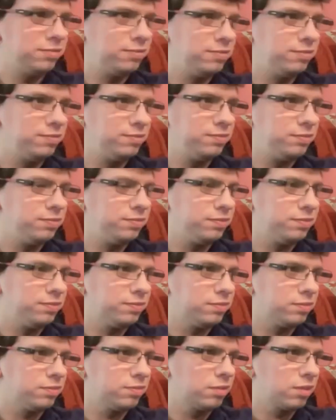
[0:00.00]

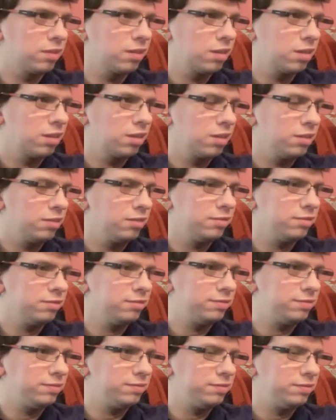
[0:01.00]

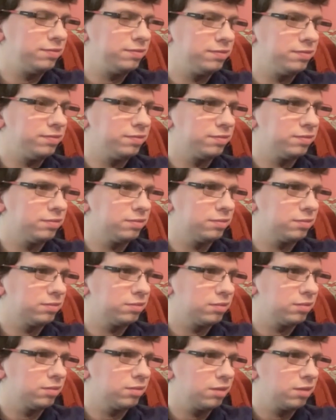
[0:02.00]

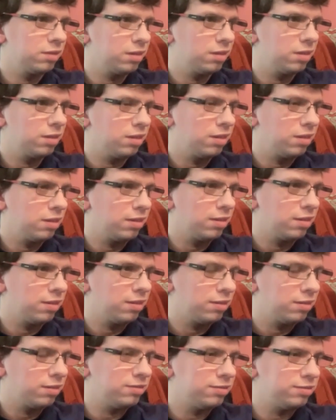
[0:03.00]

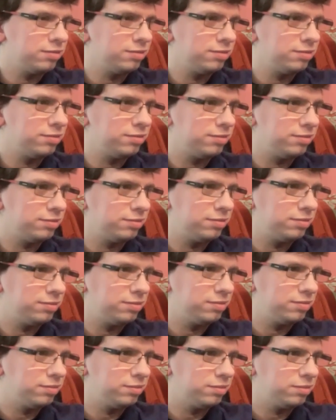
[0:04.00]

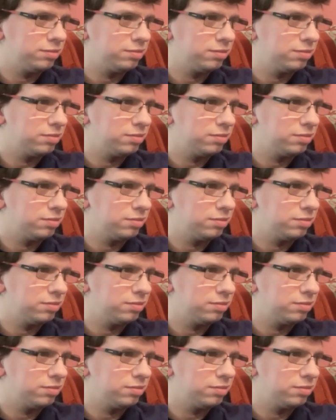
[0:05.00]
No words are spoken by the person on screen.